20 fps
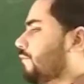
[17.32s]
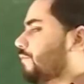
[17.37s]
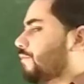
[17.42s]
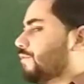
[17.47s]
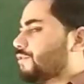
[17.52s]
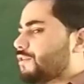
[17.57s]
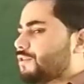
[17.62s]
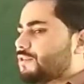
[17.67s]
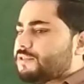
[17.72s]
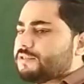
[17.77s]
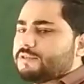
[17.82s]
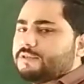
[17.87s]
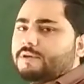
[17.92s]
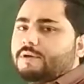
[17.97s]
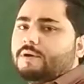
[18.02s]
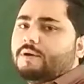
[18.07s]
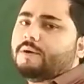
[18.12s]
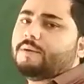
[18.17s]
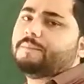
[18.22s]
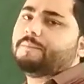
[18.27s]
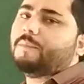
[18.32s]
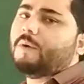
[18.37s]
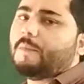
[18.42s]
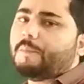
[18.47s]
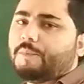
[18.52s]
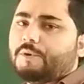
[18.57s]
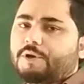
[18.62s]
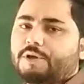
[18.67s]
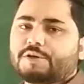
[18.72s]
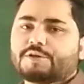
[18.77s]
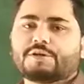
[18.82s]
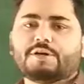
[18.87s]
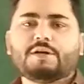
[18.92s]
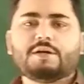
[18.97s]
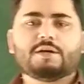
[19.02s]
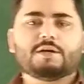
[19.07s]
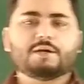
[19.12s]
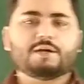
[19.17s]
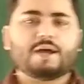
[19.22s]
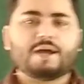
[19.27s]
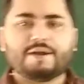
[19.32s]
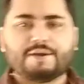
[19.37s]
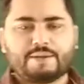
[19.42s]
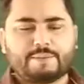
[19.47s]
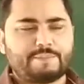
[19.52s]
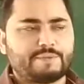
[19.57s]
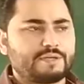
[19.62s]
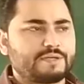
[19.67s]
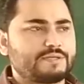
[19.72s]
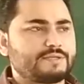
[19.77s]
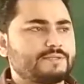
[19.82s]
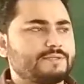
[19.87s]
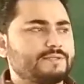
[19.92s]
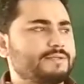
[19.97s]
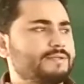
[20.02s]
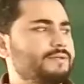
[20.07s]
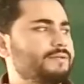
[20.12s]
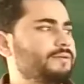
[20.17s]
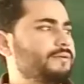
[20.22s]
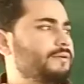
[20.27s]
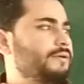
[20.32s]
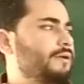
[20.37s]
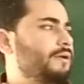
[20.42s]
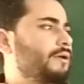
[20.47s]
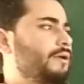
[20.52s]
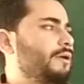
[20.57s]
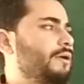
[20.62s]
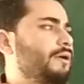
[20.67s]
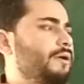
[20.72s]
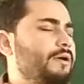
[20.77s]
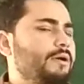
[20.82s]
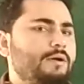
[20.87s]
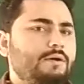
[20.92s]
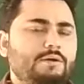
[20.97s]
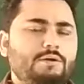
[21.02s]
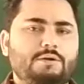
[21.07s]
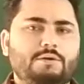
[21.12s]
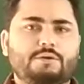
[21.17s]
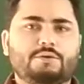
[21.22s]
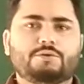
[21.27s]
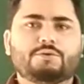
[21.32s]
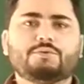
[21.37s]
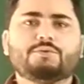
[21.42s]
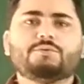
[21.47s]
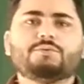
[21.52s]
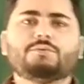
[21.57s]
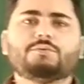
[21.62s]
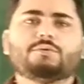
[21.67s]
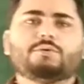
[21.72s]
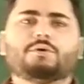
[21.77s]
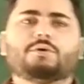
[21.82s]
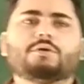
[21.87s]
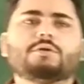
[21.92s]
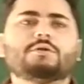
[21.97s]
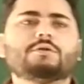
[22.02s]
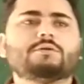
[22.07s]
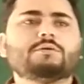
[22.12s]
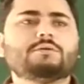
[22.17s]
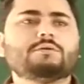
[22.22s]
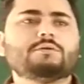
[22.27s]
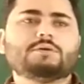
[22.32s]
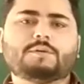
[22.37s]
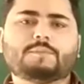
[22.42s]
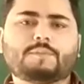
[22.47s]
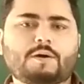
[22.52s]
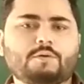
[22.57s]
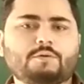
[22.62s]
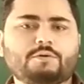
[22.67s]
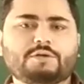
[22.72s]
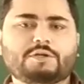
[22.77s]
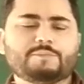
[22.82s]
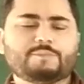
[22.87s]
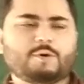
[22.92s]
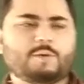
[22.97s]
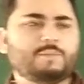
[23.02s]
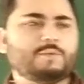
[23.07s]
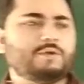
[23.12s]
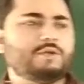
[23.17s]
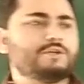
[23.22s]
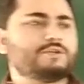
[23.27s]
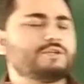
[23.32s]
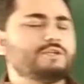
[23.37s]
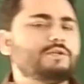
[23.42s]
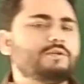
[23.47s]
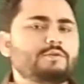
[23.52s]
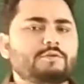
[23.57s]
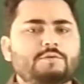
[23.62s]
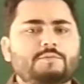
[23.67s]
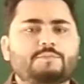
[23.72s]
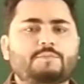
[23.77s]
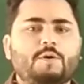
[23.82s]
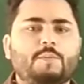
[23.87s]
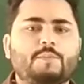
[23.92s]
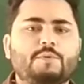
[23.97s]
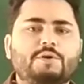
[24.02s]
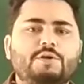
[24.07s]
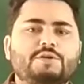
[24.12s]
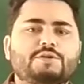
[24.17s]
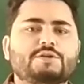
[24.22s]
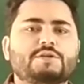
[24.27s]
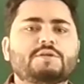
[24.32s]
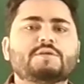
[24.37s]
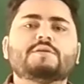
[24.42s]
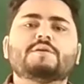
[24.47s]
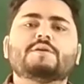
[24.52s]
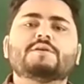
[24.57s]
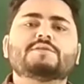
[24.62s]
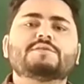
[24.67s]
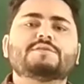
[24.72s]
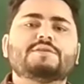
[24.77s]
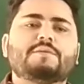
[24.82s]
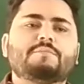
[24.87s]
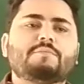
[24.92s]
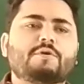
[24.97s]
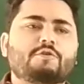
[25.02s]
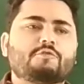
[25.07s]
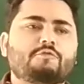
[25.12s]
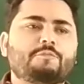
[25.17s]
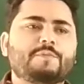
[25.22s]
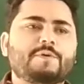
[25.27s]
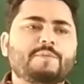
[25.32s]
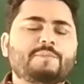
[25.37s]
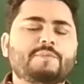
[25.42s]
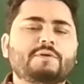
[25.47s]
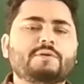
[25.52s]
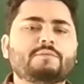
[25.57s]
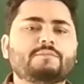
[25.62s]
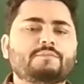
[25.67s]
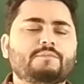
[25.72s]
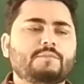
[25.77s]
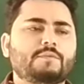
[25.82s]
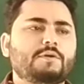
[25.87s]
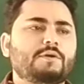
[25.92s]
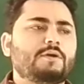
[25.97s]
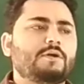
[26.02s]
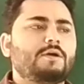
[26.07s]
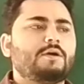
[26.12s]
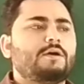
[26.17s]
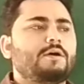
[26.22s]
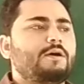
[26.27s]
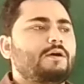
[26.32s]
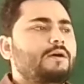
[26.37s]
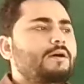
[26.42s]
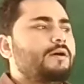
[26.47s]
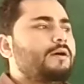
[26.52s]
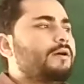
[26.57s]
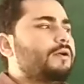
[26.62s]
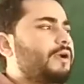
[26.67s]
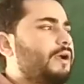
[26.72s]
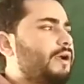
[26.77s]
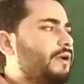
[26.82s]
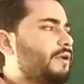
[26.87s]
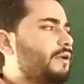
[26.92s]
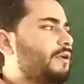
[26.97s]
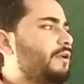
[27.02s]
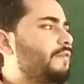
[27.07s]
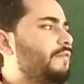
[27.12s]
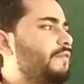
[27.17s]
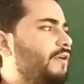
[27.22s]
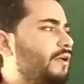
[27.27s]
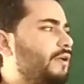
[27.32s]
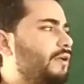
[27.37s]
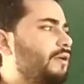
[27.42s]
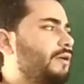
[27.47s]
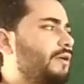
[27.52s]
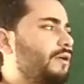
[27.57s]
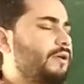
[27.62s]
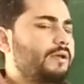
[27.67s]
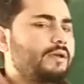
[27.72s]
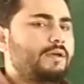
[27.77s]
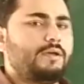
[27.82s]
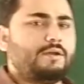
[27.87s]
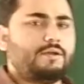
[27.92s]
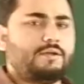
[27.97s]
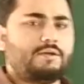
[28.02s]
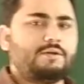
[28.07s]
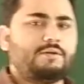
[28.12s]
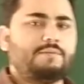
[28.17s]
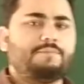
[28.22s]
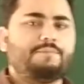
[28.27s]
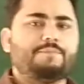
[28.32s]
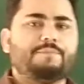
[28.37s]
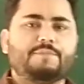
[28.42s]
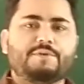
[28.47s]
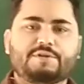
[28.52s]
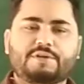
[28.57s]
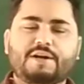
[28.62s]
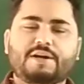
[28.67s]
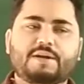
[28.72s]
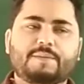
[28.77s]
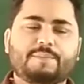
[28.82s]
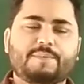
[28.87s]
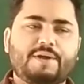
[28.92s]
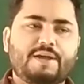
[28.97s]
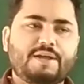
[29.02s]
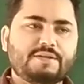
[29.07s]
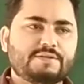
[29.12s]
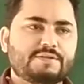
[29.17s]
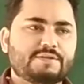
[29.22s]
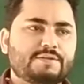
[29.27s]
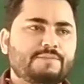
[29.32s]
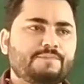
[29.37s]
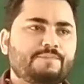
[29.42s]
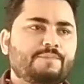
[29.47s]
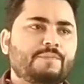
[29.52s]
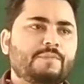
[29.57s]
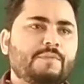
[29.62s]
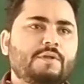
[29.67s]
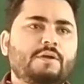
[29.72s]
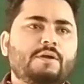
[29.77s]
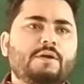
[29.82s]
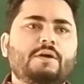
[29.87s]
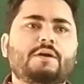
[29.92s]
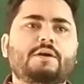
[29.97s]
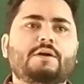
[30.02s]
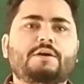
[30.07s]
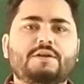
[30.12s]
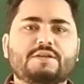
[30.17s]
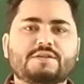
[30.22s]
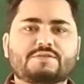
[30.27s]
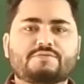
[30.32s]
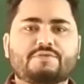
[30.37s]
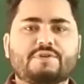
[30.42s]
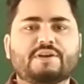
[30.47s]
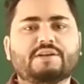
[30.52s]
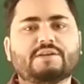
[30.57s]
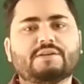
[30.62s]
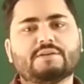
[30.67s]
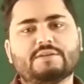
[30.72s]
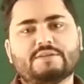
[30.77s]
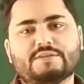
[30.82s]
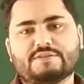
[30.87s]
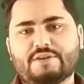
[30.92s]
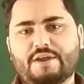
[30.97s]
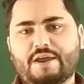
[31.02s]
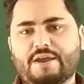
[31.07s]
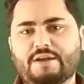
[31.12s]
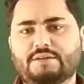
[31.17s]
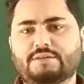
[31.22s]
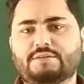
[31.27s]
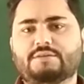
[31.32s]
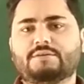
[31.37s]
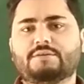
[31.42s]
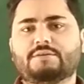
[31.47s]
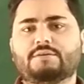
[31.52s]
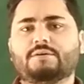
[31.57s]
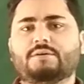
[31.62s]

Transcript: which is population dynamics. You all know about the population. Population is number of people, right, living in a at a place, district, state,